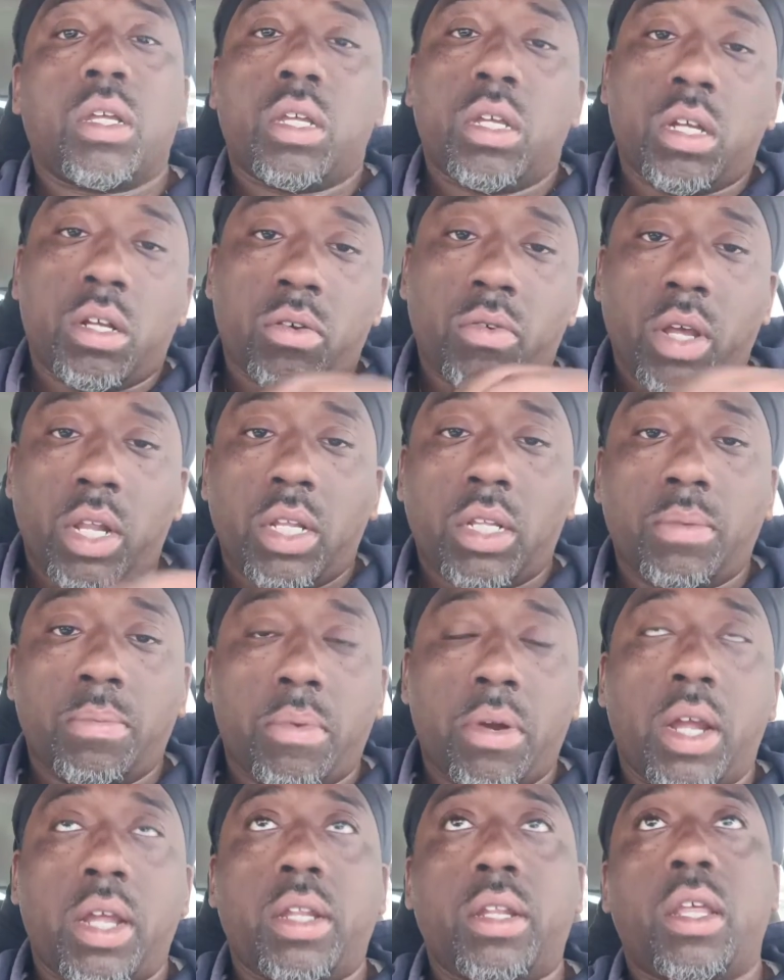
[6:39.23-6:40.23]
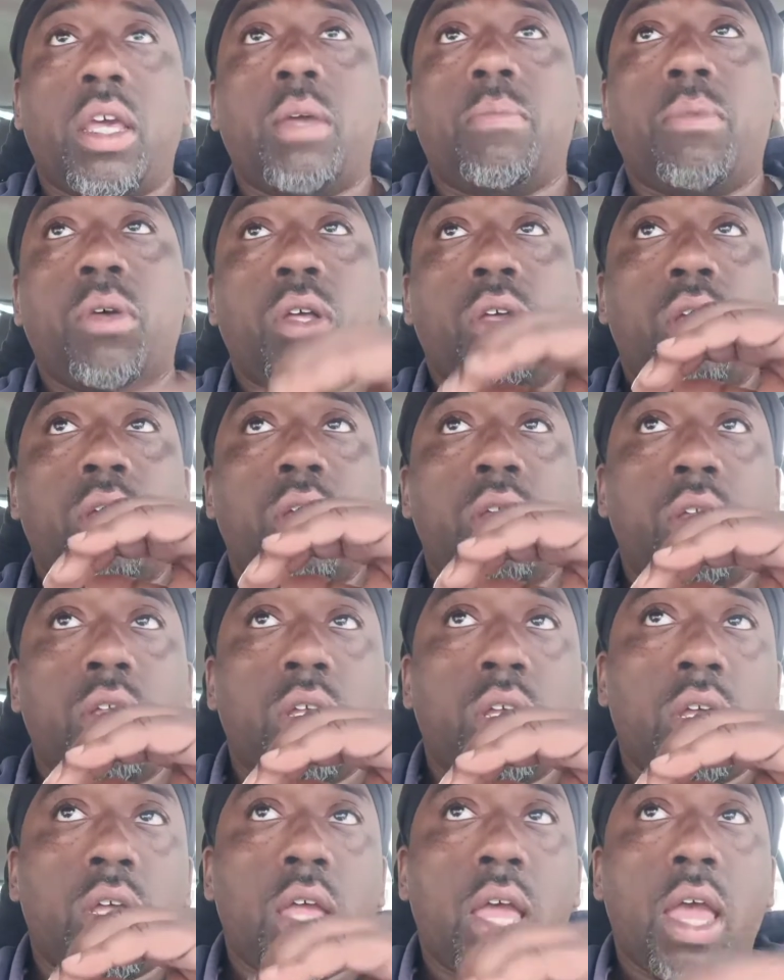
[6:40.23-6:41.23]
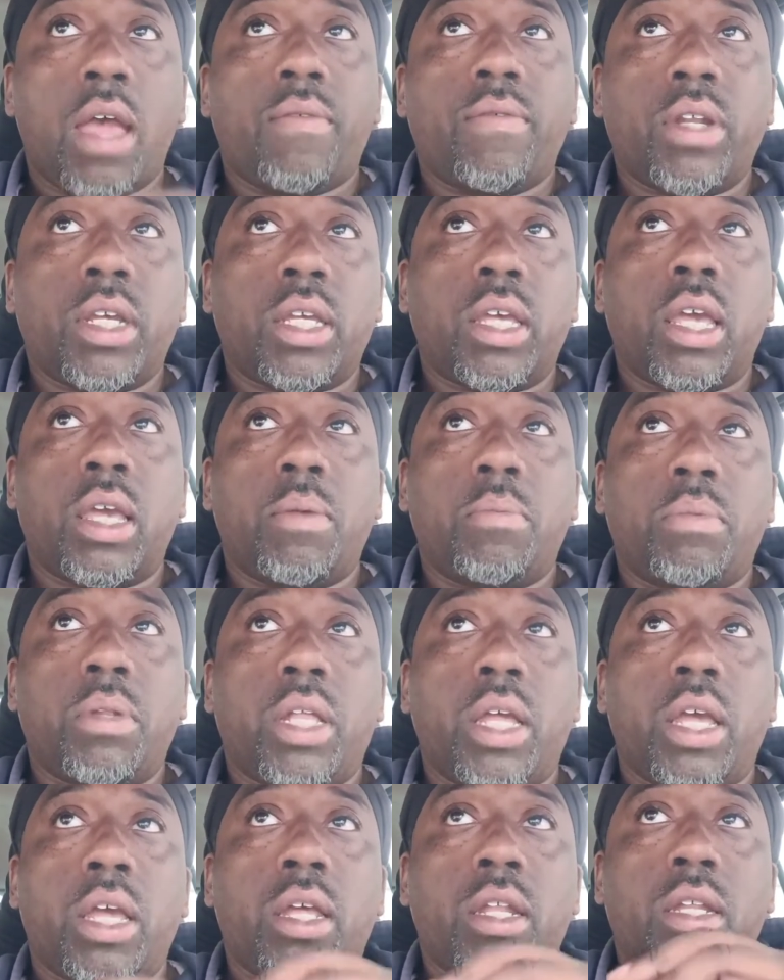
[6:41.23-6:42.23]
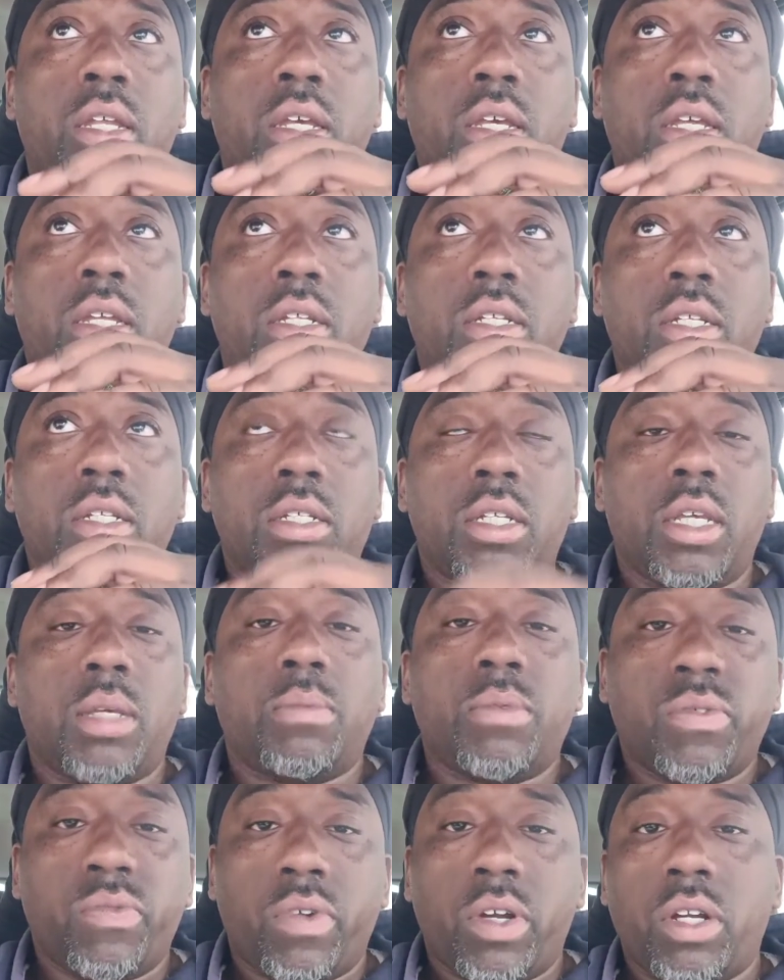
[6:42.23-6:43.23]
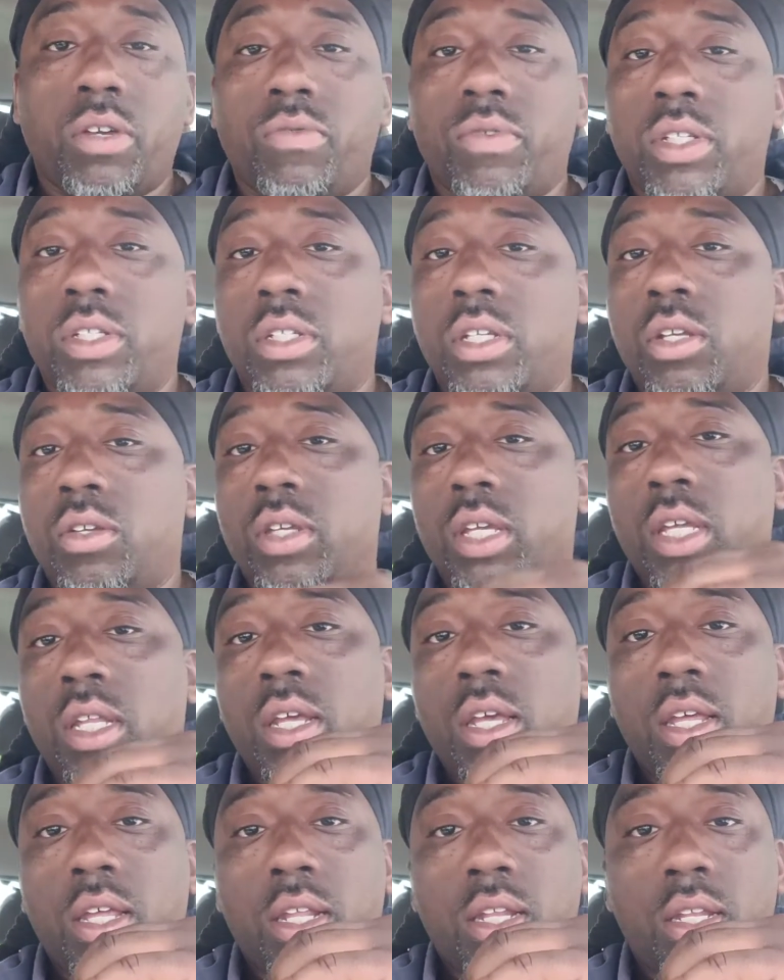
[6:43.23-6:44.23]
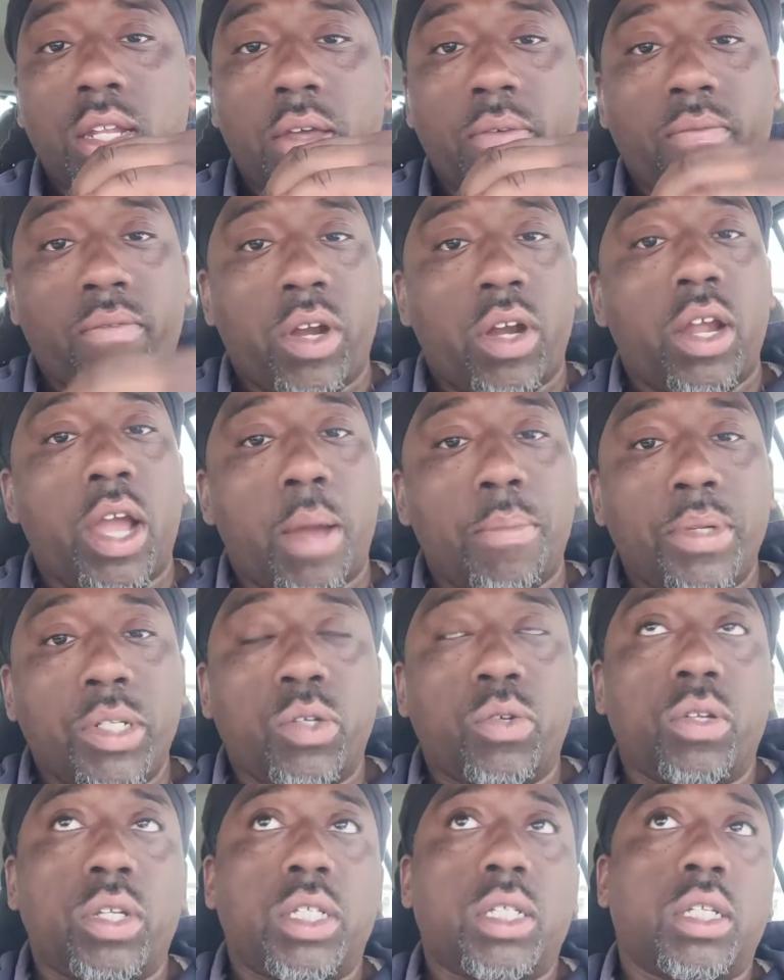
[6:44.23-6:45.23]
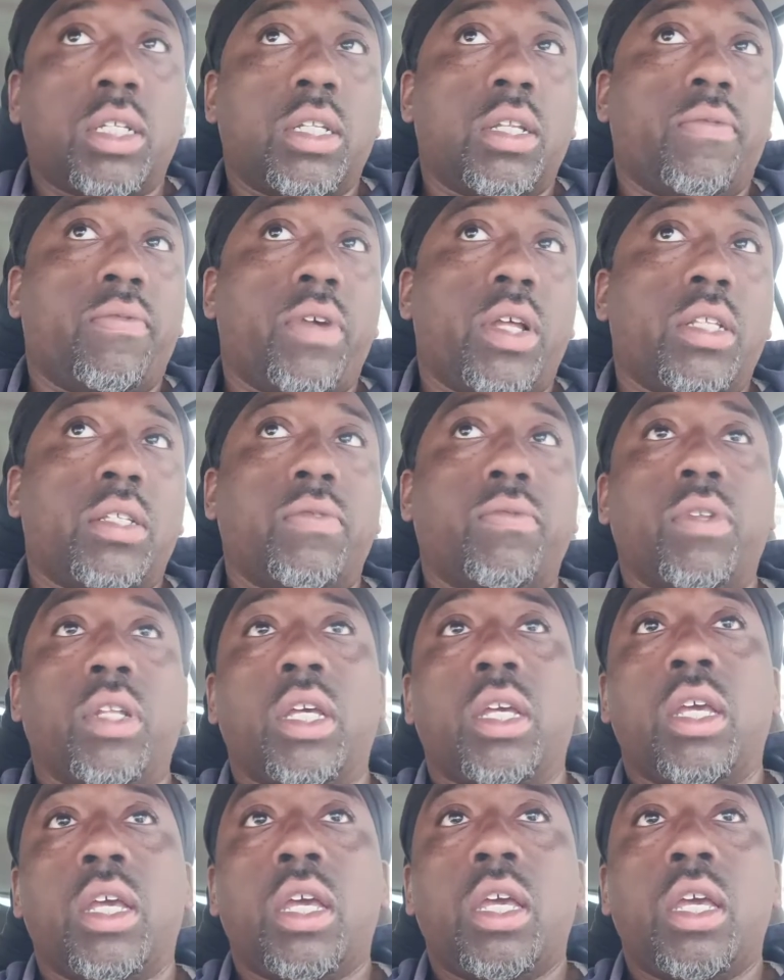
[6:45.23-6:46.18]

Credit to Brian Daboll having a game plan. The team is very resilient. They're very opportunistic defensively.